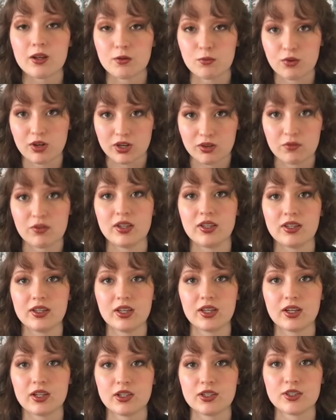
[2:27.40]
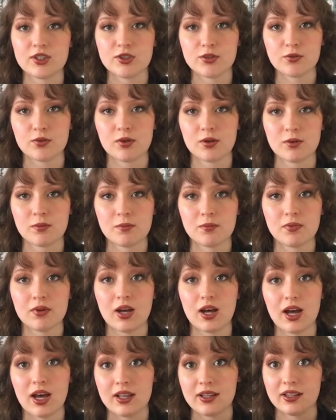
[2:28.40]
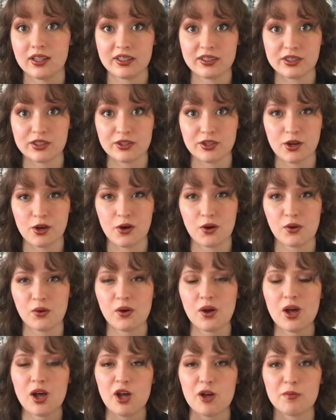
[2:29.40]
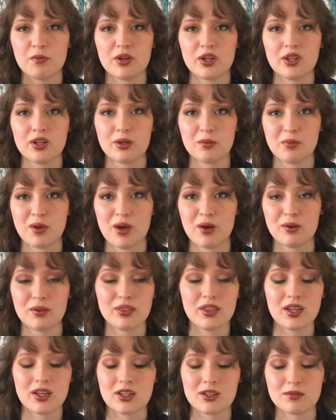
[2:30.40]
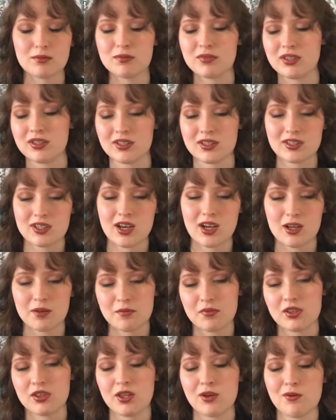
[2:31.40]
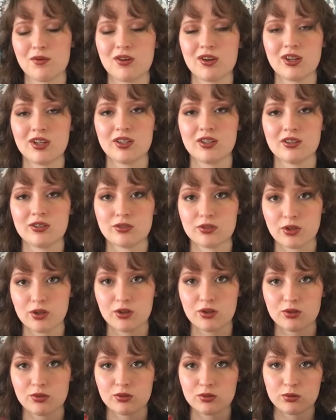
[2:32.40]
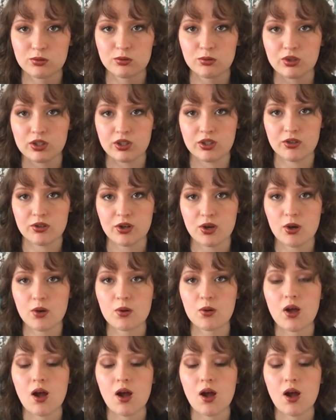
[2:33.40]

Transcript: when I really get into them, I like to know a bit about them and the time that they were in. So what do you know?